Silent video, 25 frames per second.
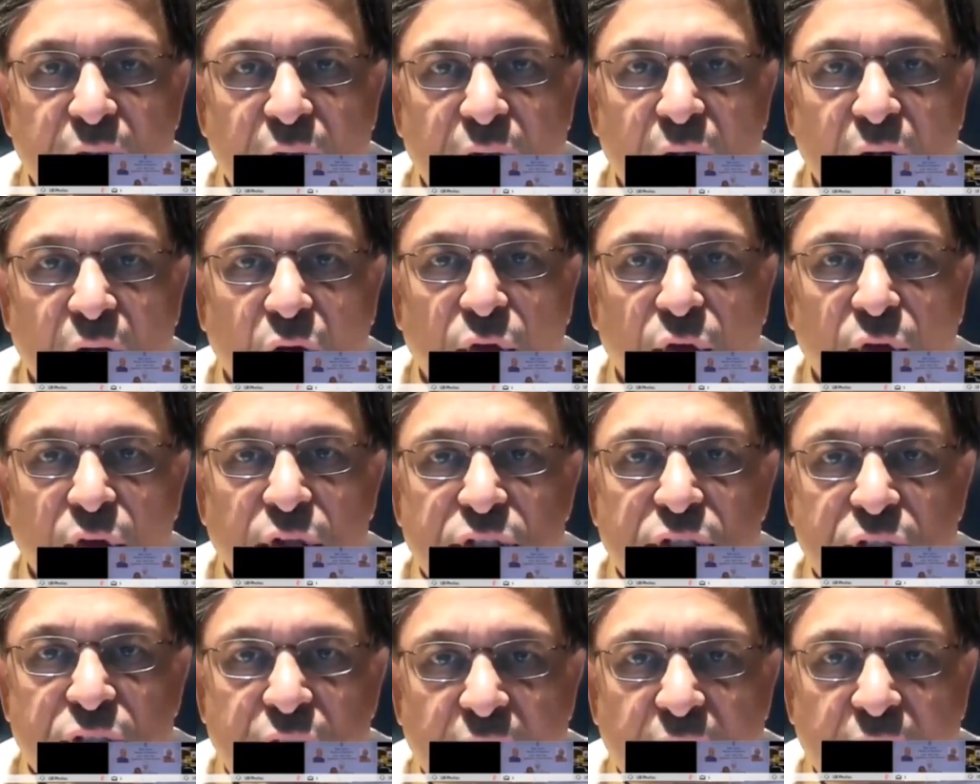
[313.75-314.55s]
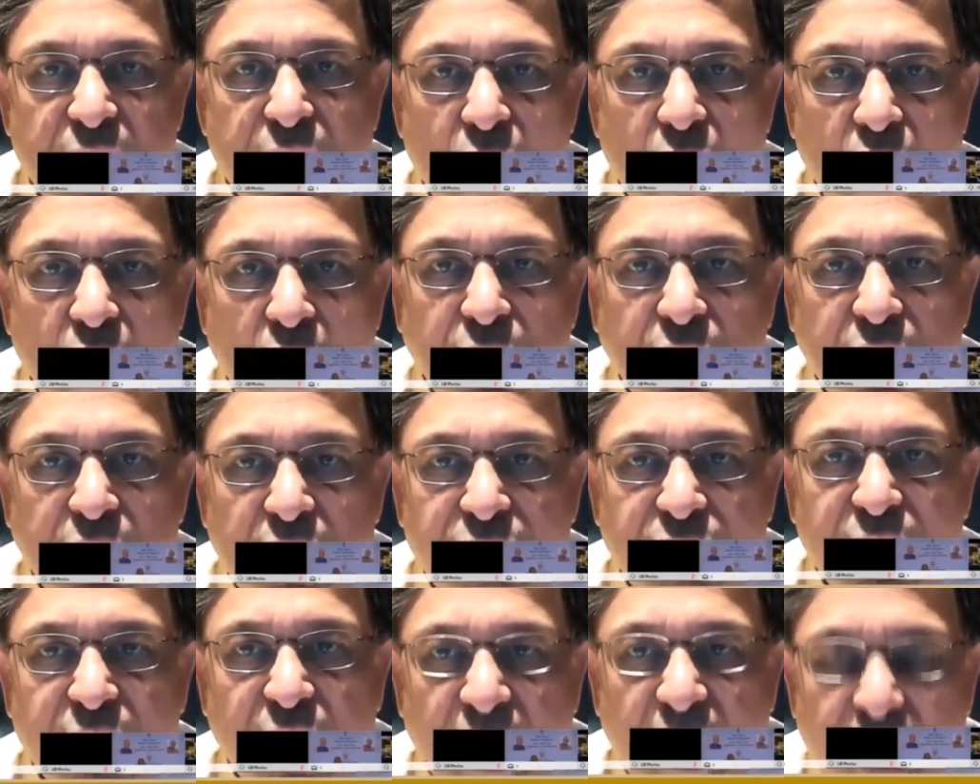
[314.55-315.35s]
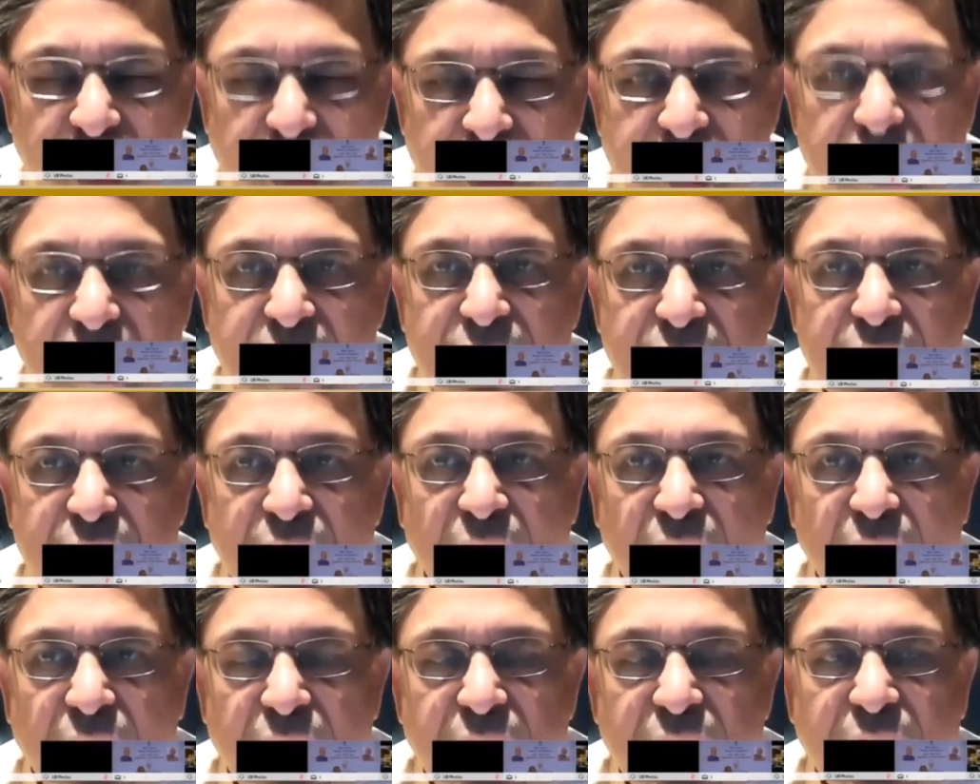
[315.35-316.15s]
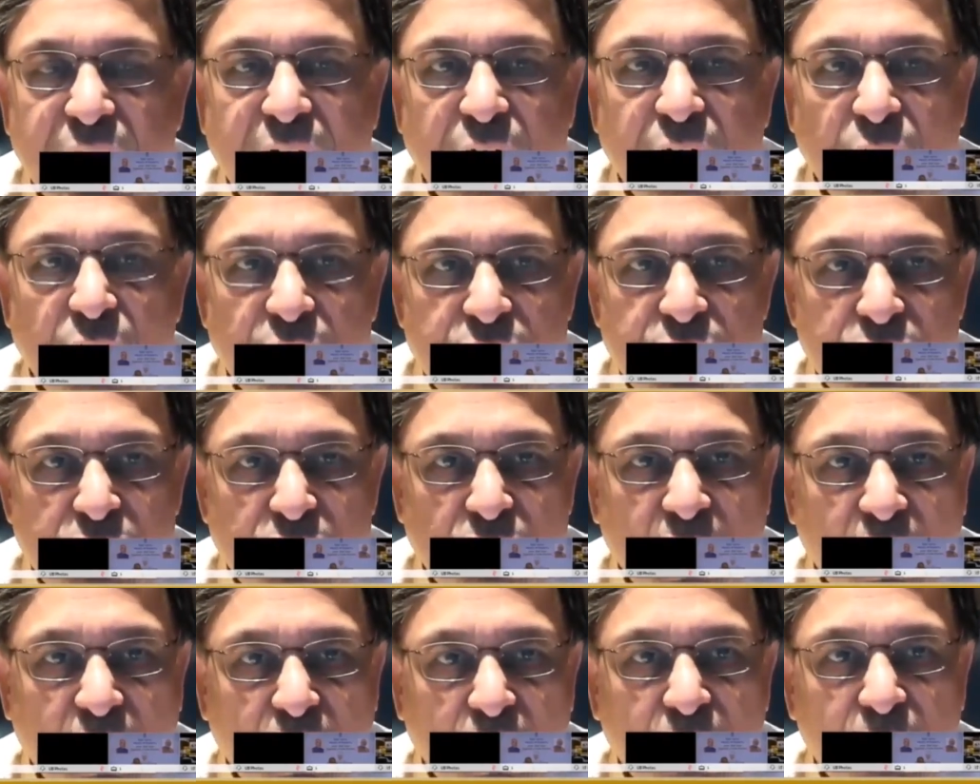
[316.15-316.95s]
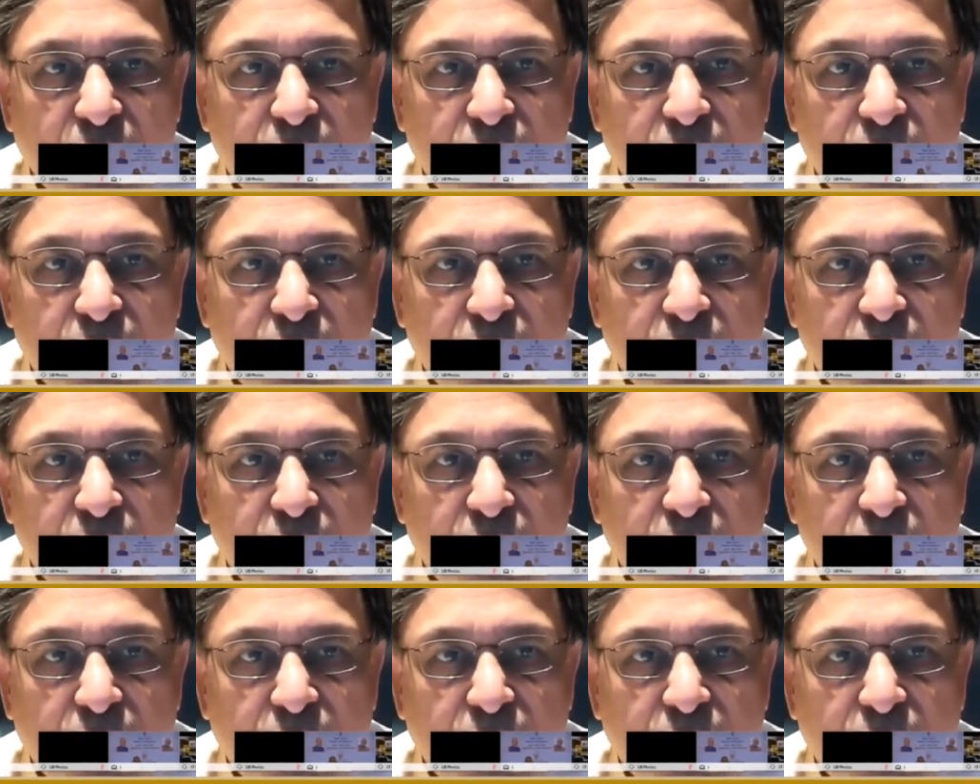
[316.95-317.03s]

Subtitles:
which did not even exist a decade or so ago.